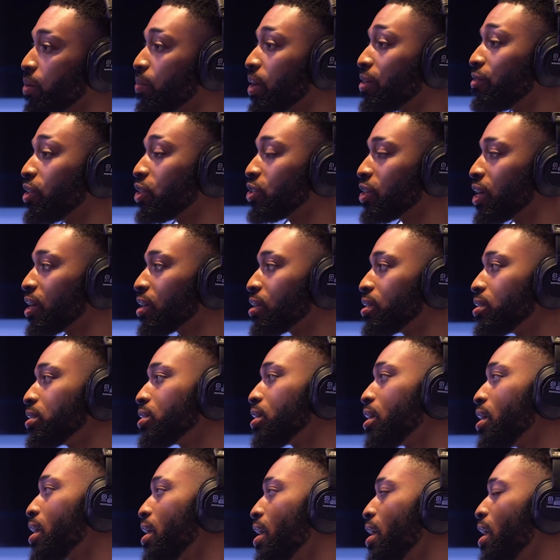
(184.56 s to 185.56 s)
Heavy Trackers.
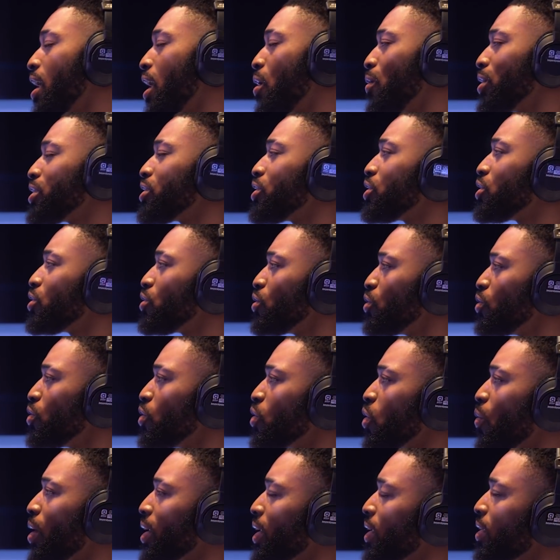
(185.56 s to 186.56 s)
I went to the
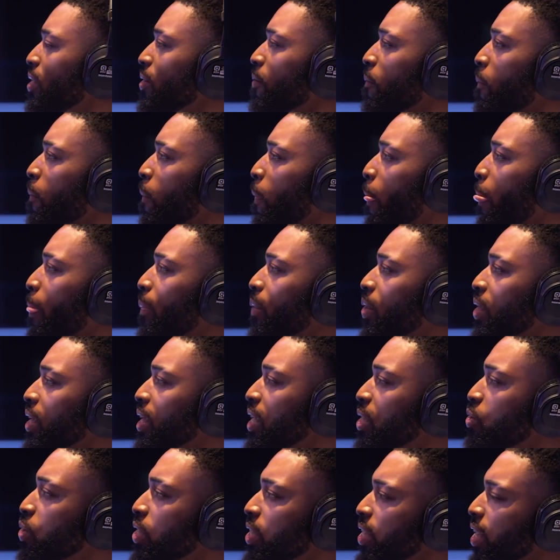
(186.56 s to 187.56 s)
studio and then
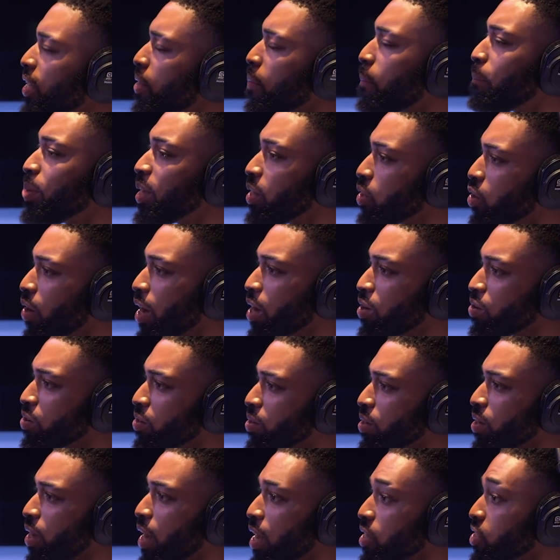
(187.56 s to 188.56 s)
he had a beat going
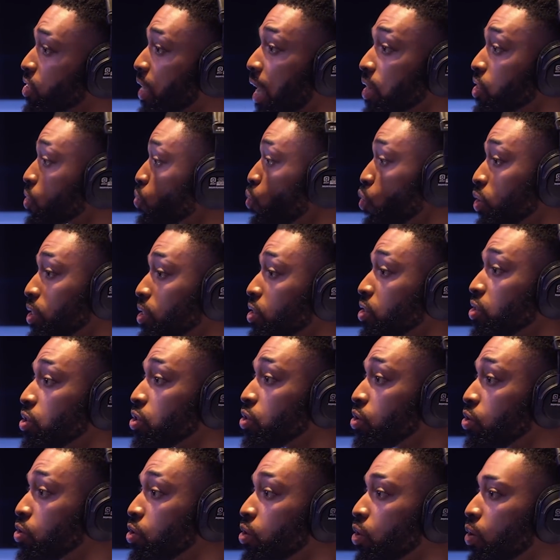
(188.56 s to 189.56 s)
on. I just walked into the
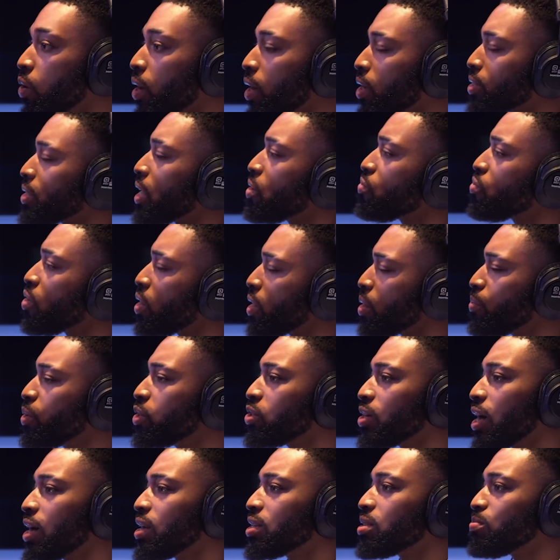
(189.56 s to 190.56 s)
studio and I was like, right, let me
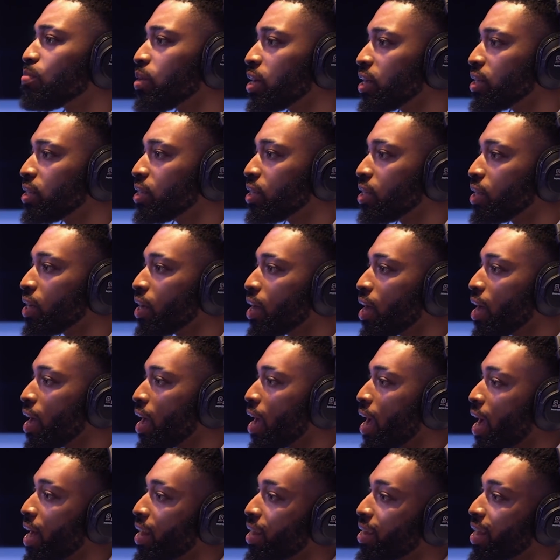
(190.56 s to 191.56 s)
try this melody.
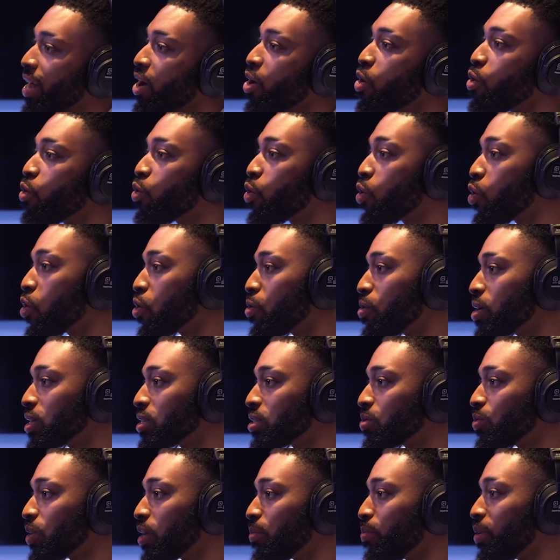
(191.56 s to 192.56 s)
And then that whole
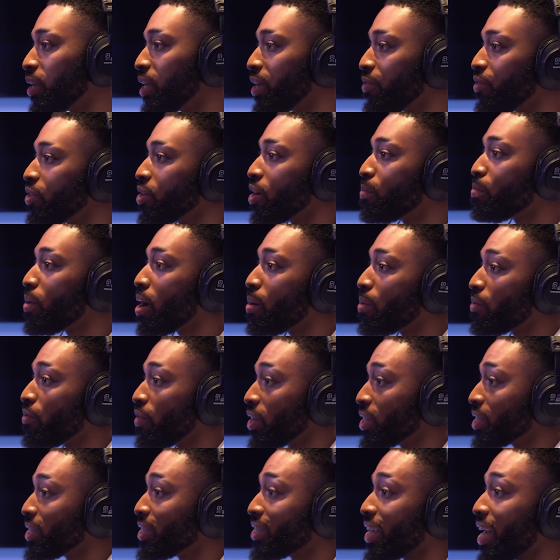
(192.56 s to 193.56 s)
chorus with the Believe in Your Barber
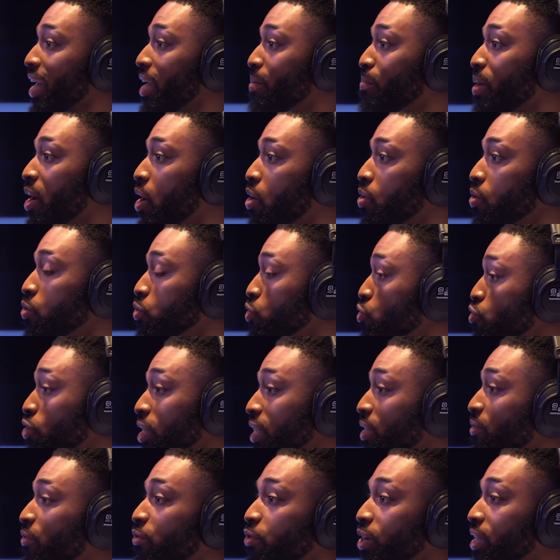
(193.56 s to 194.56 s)
thing just came out. It was
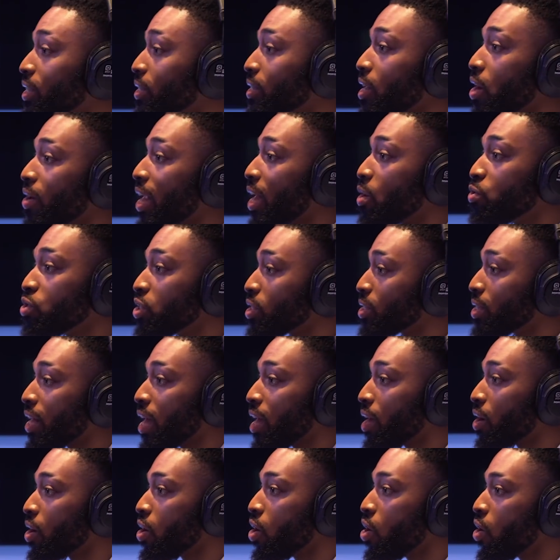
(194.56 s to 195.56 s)
really freestyle, like, it was just
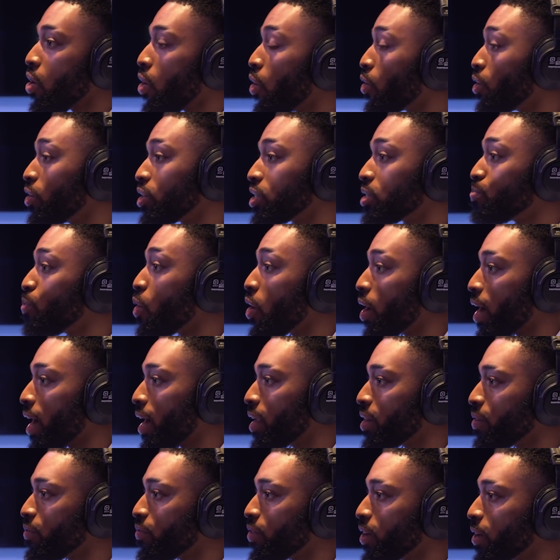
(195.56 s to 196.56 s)
like on the spot
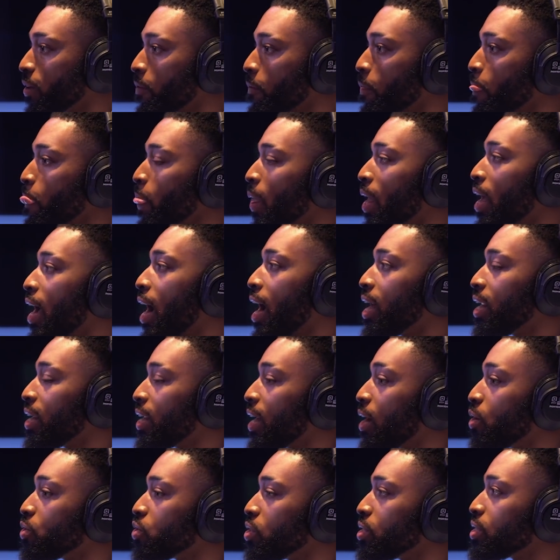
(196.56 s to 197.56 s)
kind of thing. And then
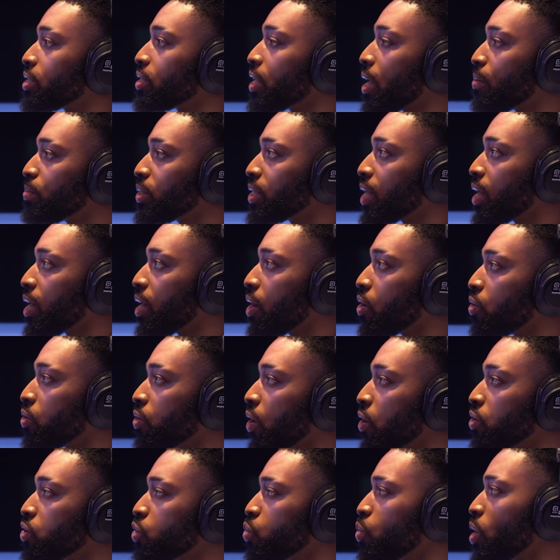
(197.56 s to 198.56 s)
I was on Snapchat,
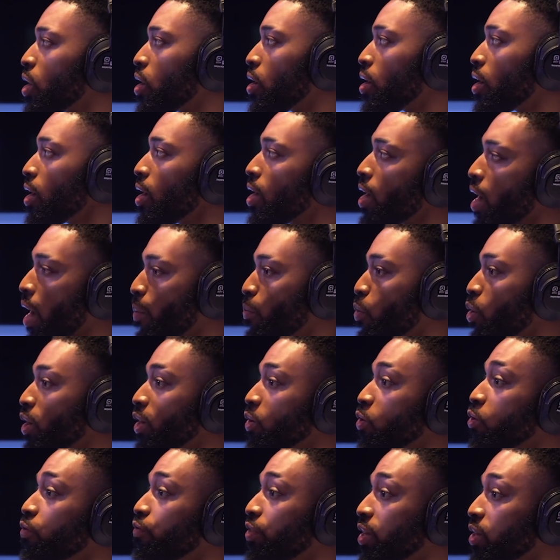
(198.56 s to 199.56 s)
on Twitter, I put a
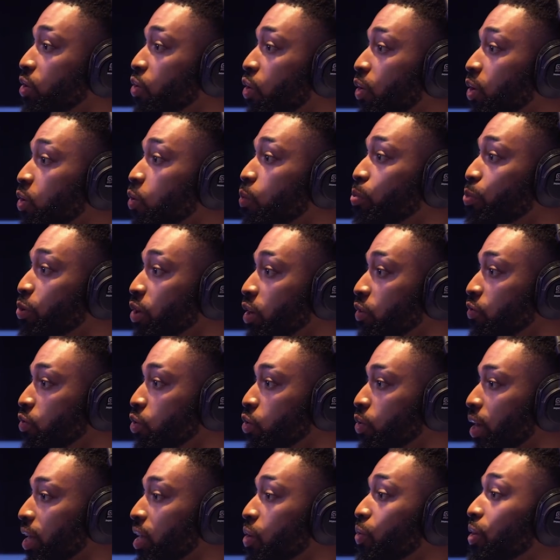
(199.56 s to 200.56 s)
little video, a little
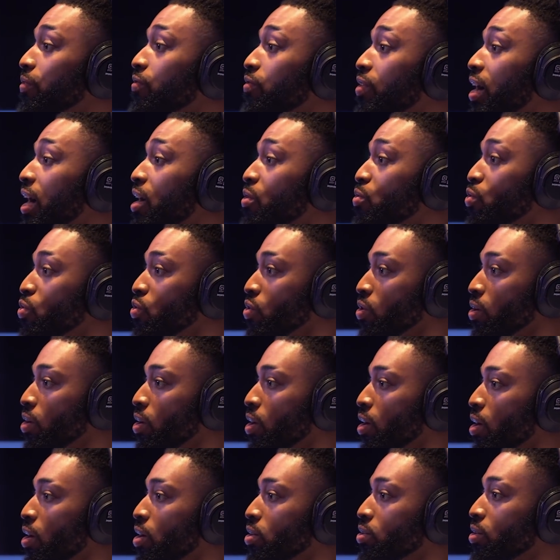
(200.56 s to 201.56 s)
preview, and it went viral.
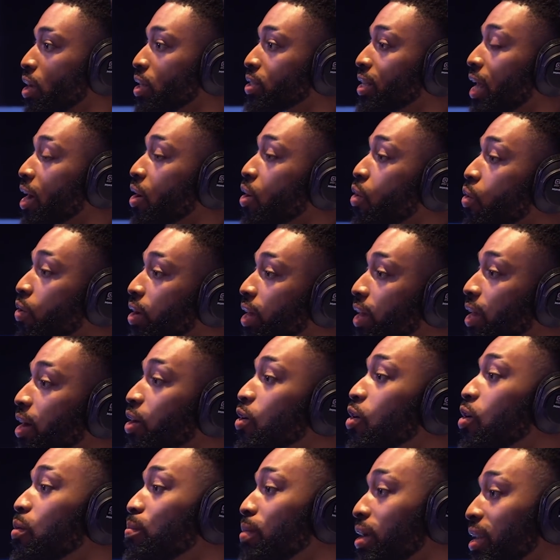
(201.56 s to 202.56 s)
So I was like, okay, I
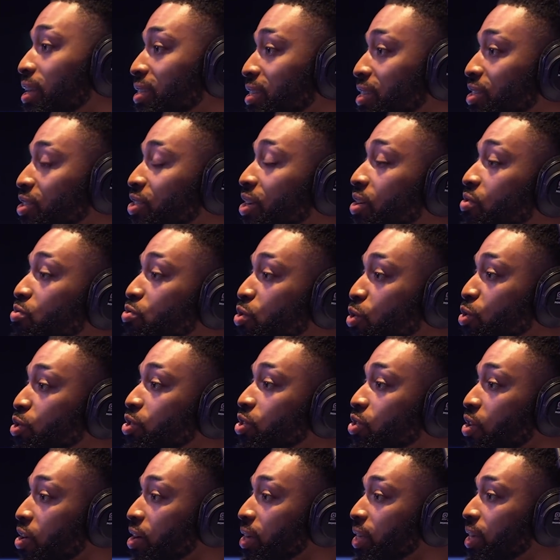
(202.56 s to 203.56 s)
got to make this into a real
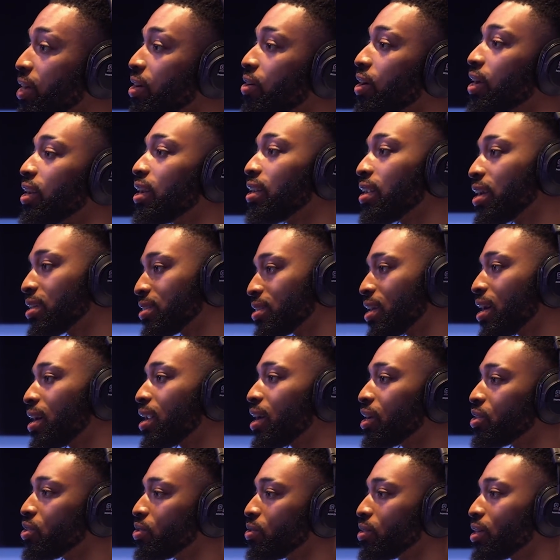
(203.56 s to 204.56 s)
song now. And then that's how
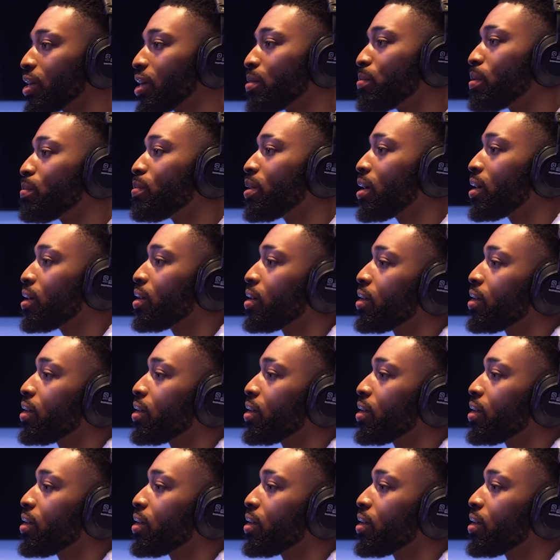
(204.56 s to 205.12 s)
that tune came about.